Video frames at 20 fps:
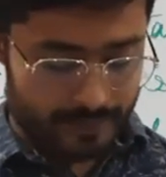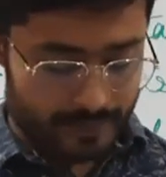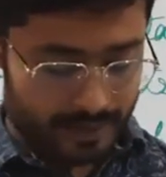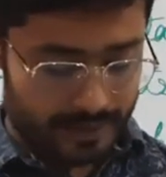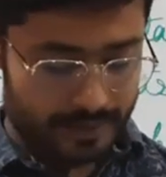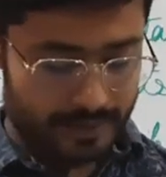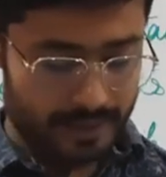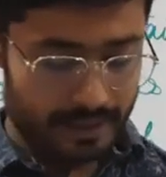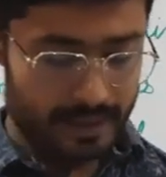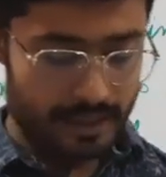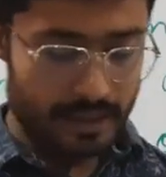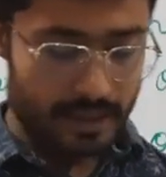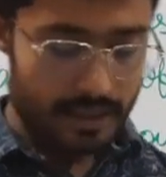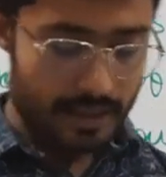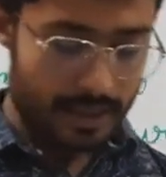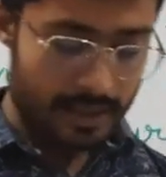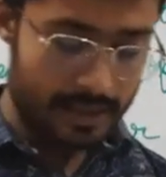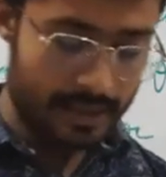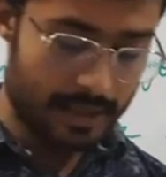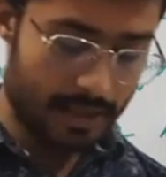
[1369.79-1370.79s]

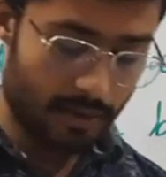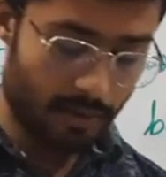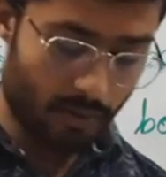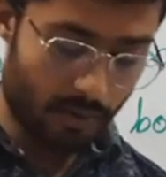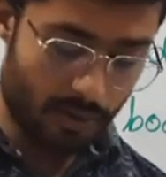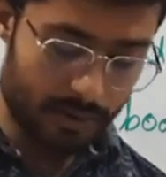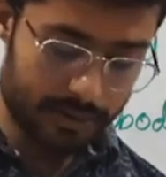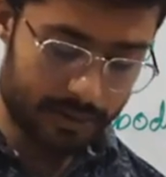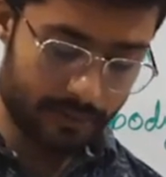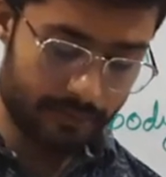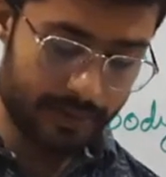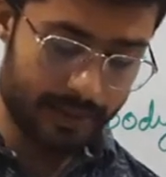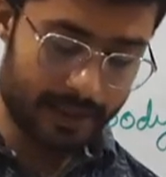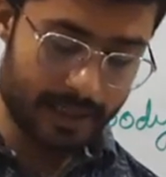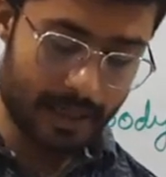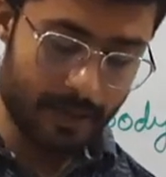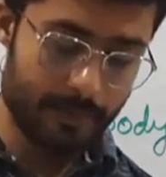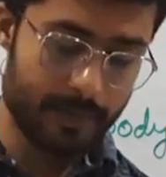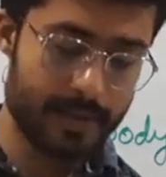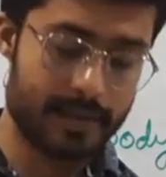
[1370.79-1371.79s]
See here all the
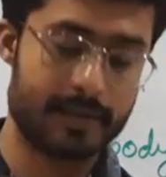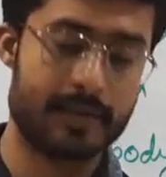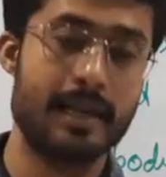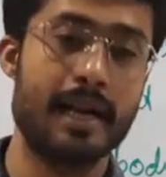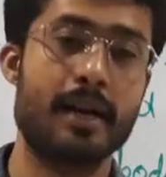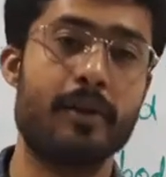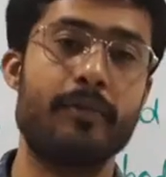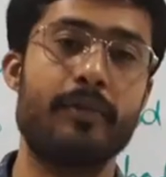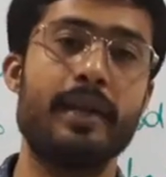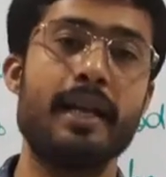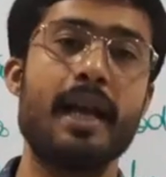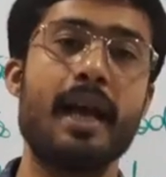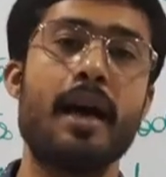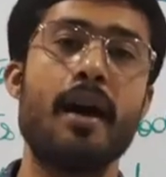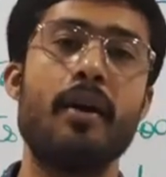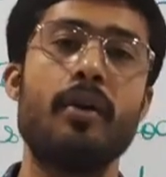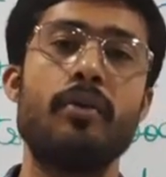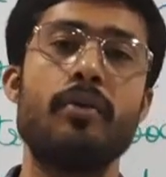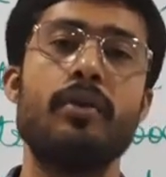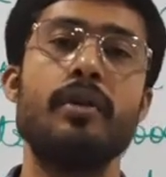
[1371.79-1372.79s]
vitamins that we
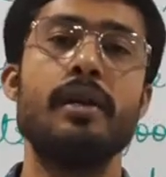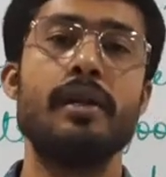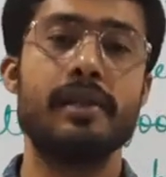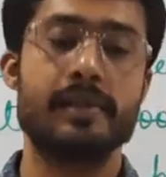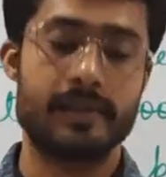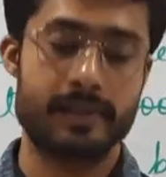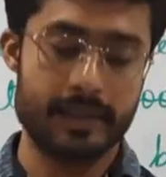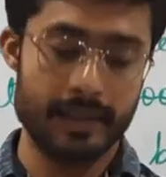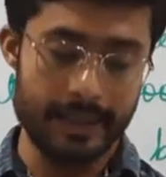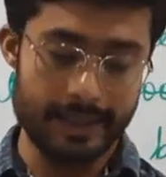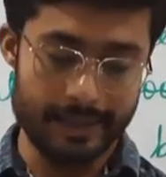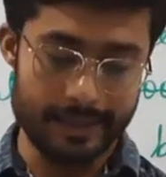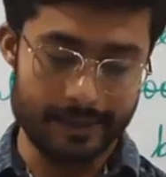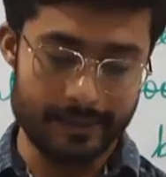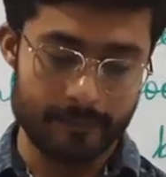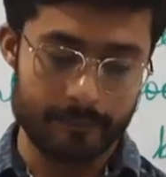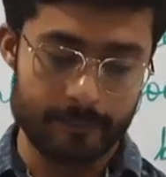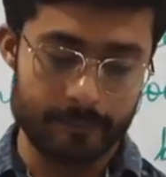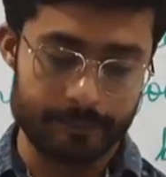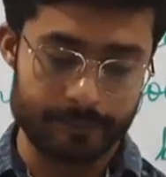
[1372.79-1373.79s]
have
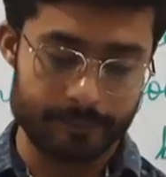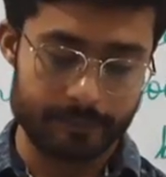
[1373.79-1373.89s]
seen,